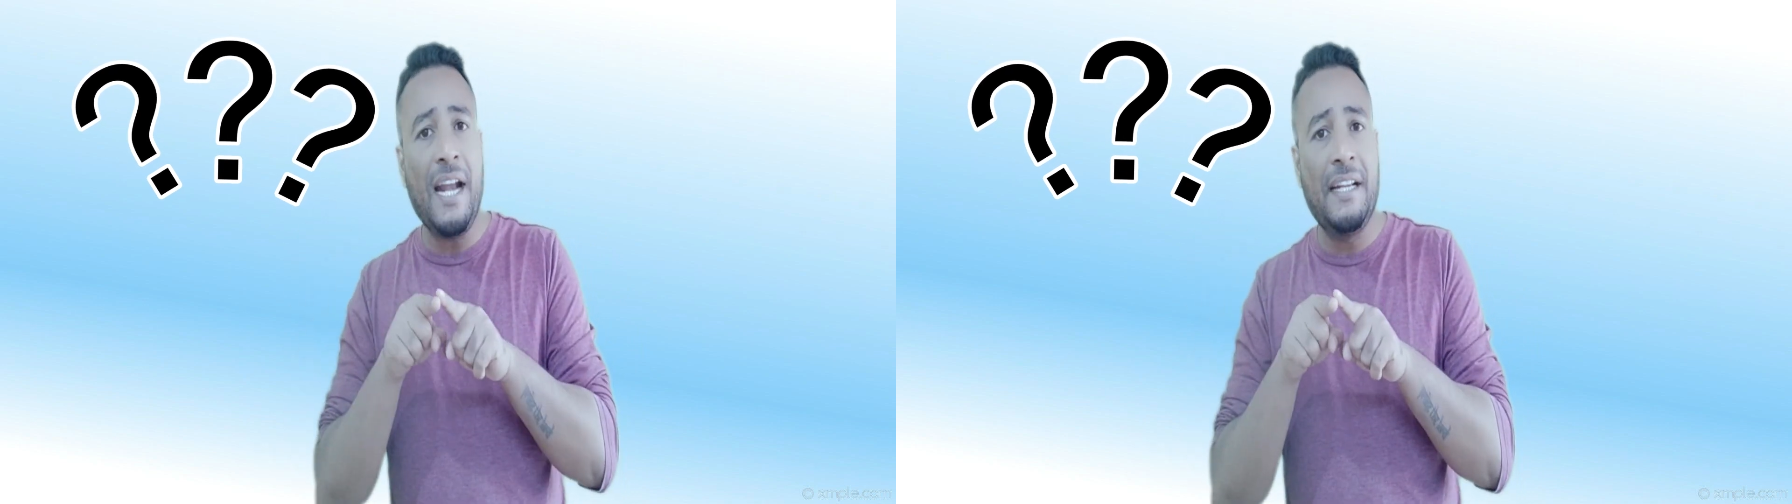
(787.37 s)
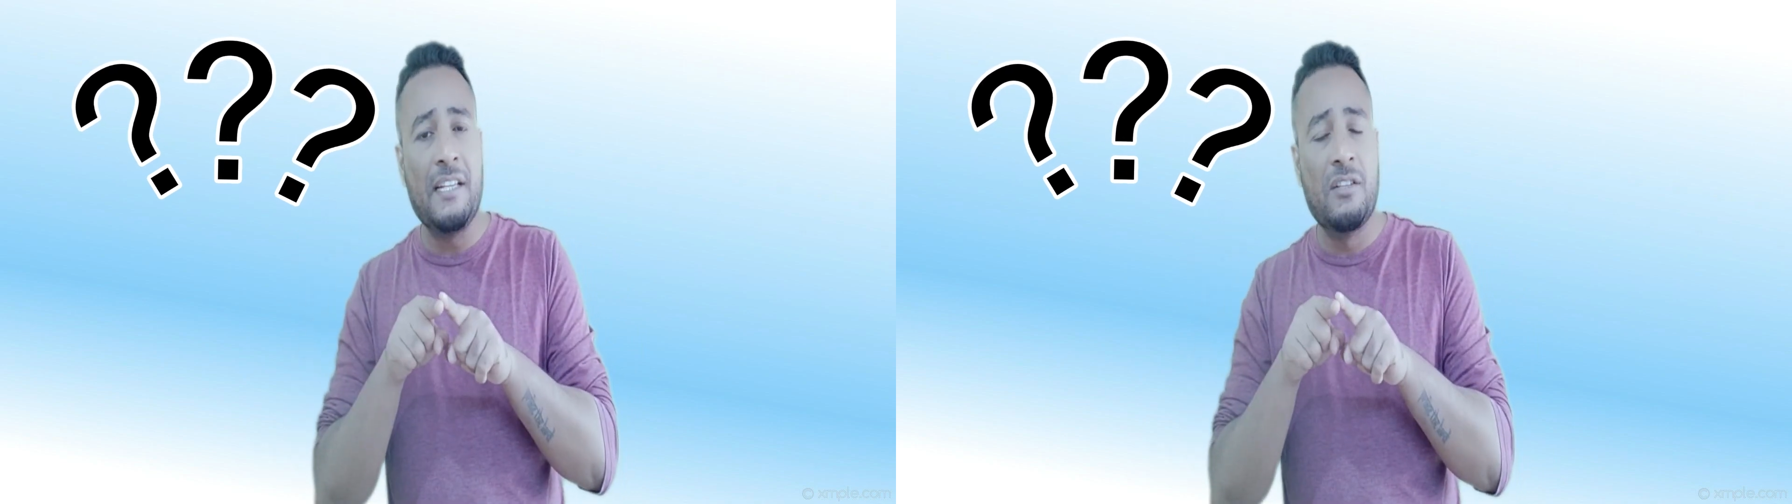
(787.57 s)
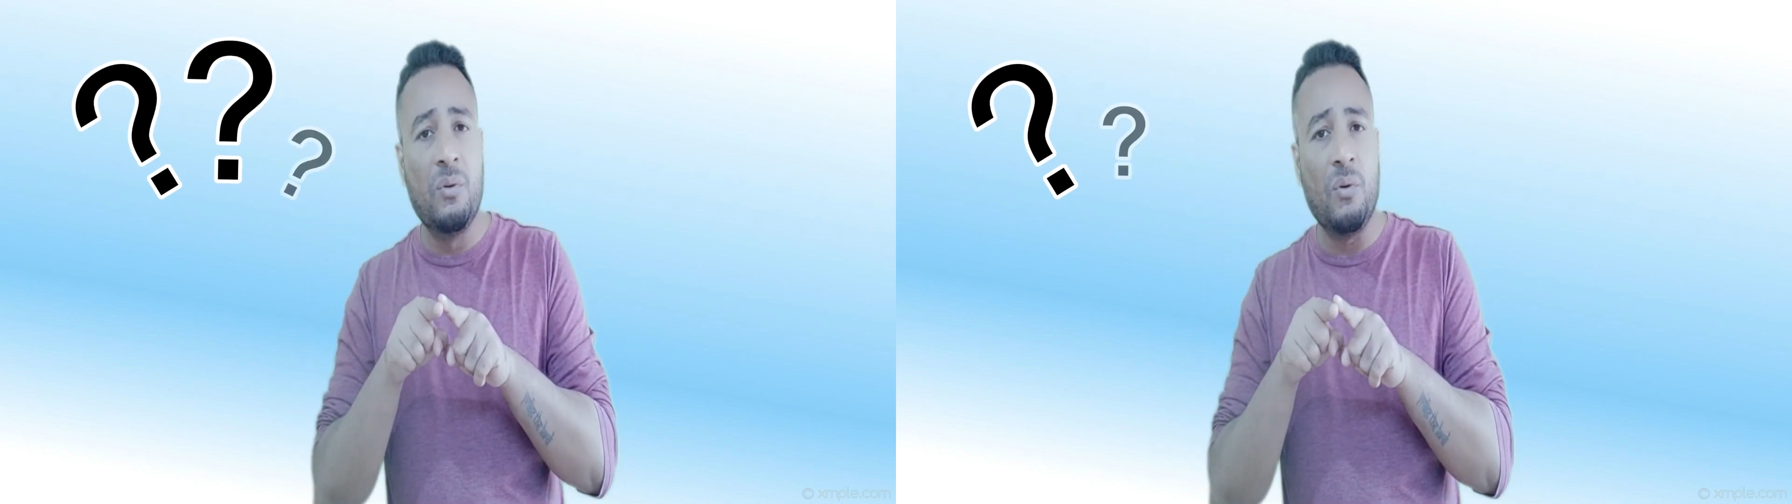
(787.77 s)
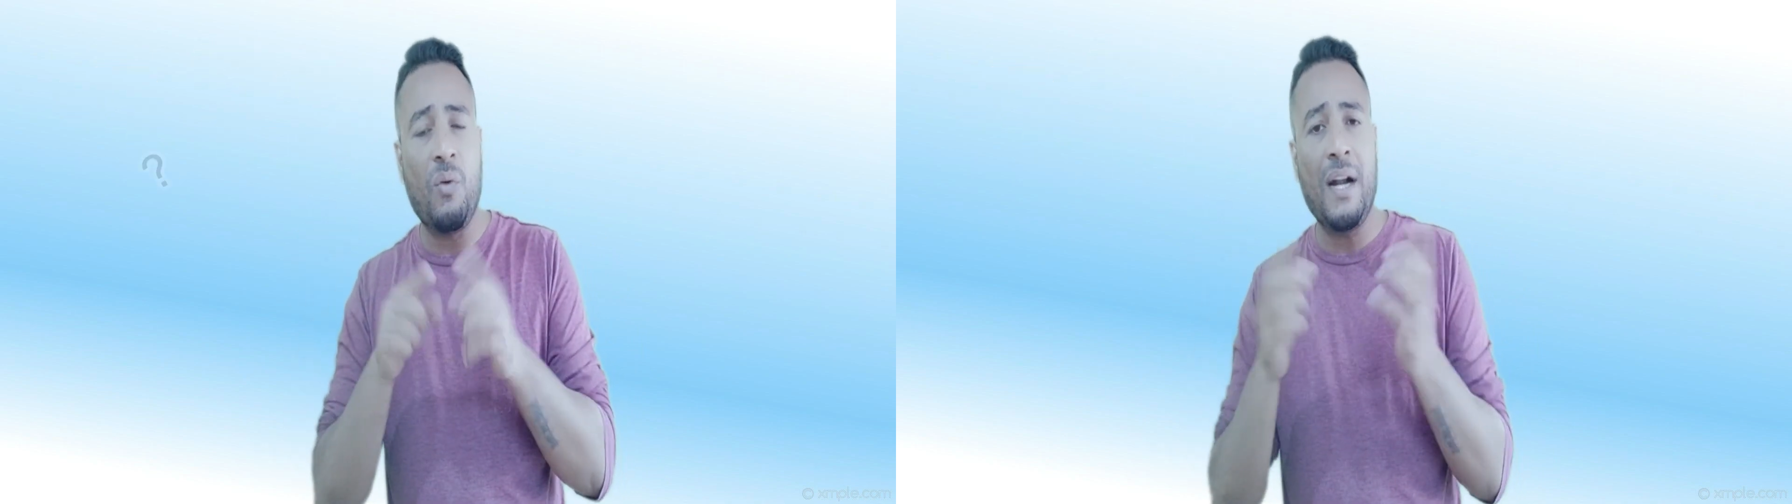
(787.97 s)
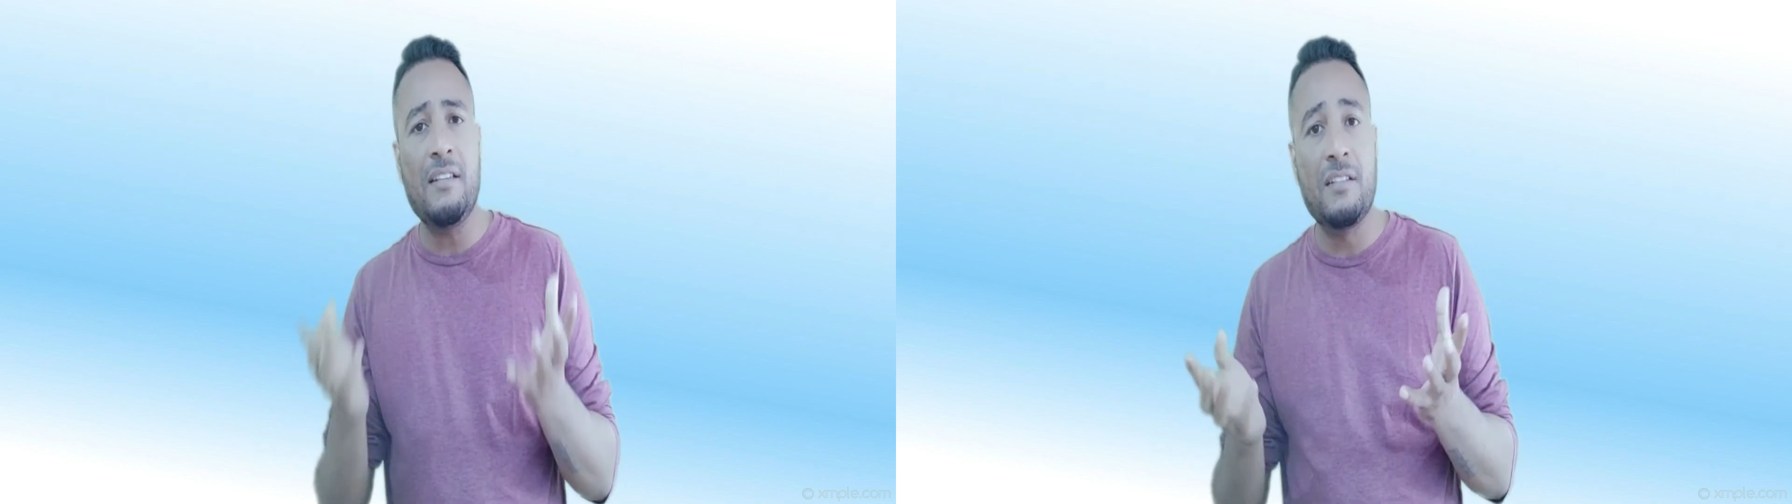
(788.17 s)
rate is
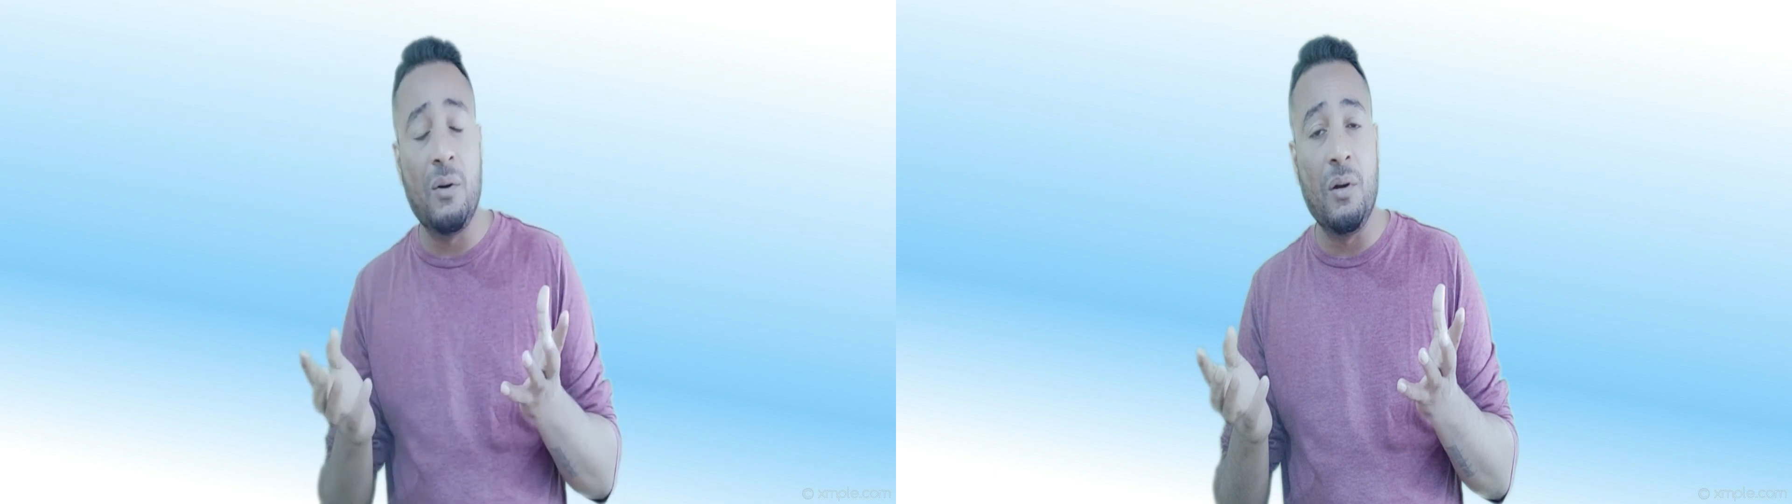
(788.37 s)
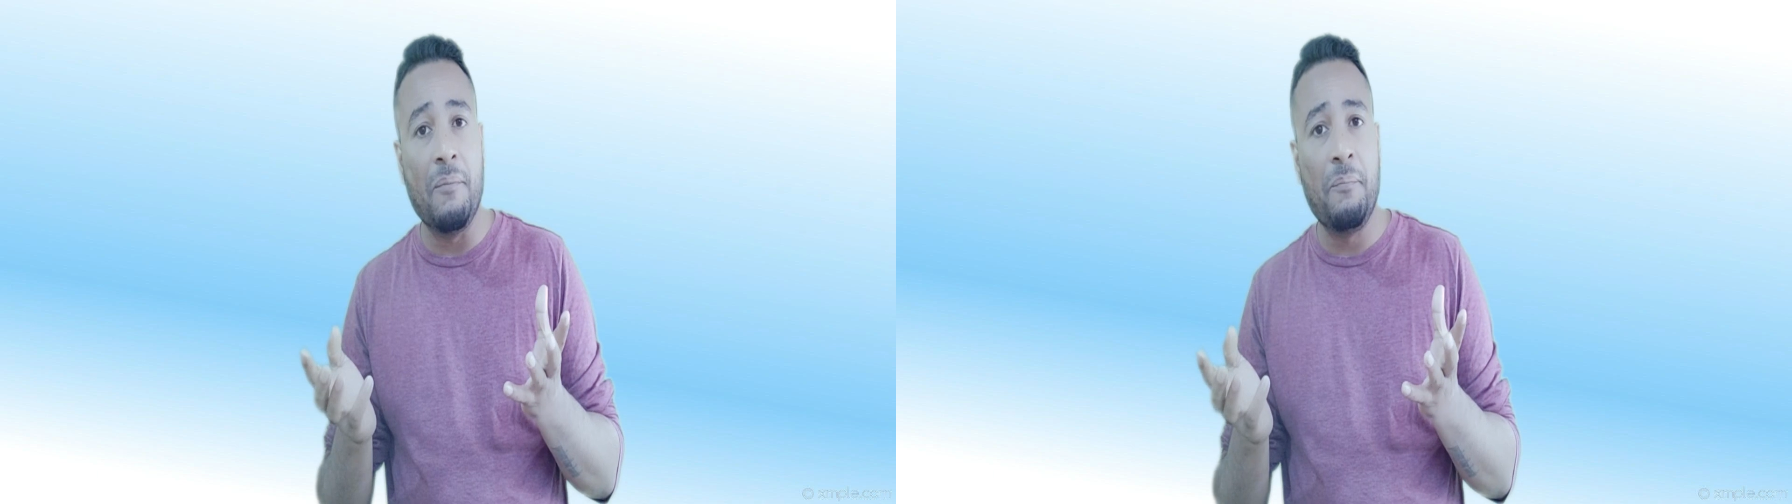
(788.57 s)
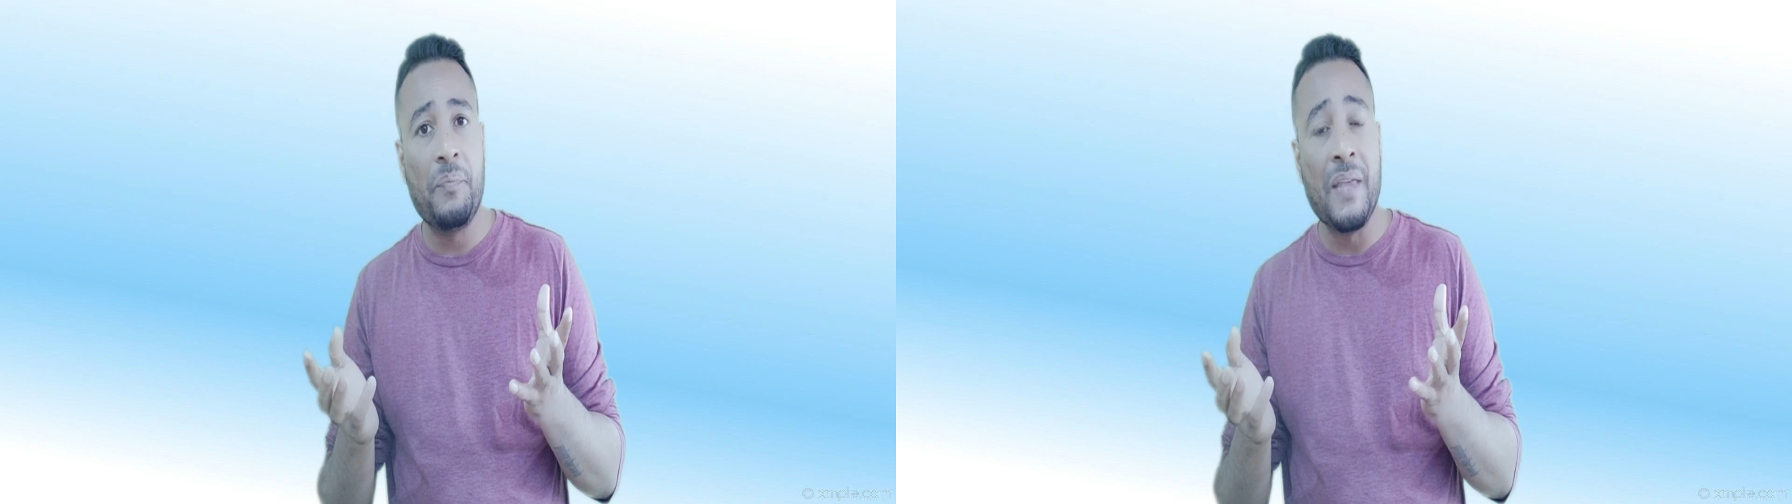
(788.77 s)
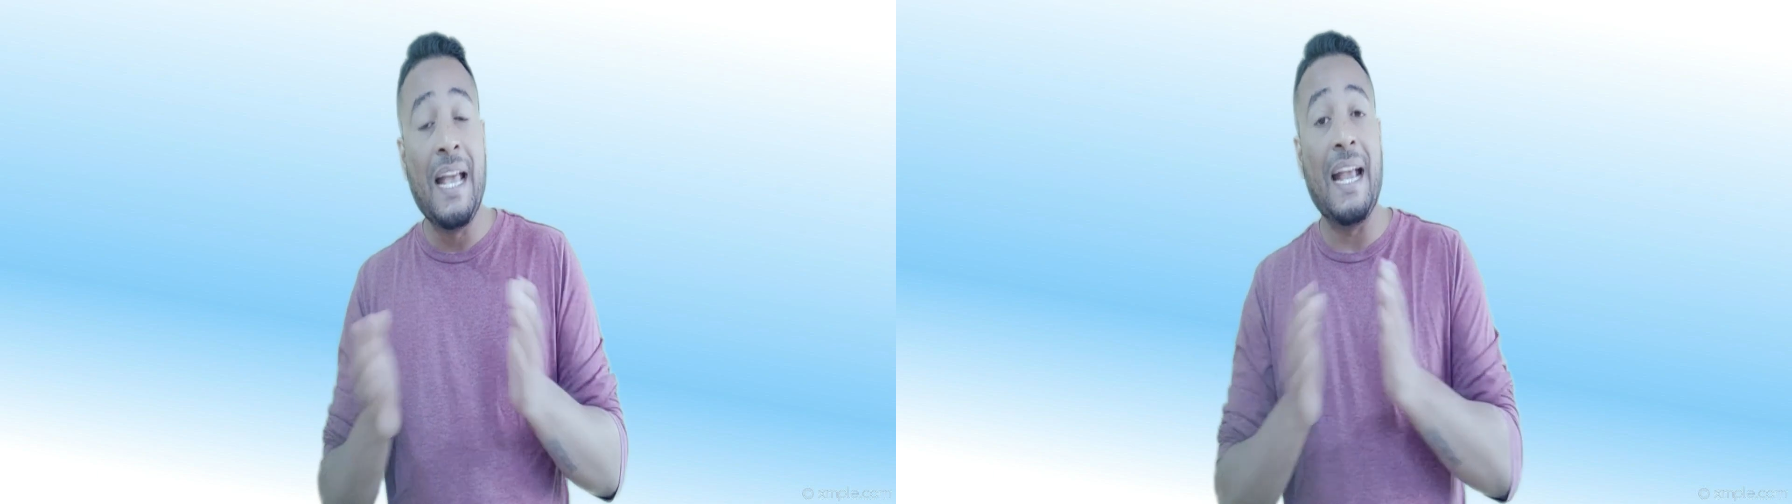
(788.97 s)
good? What is good?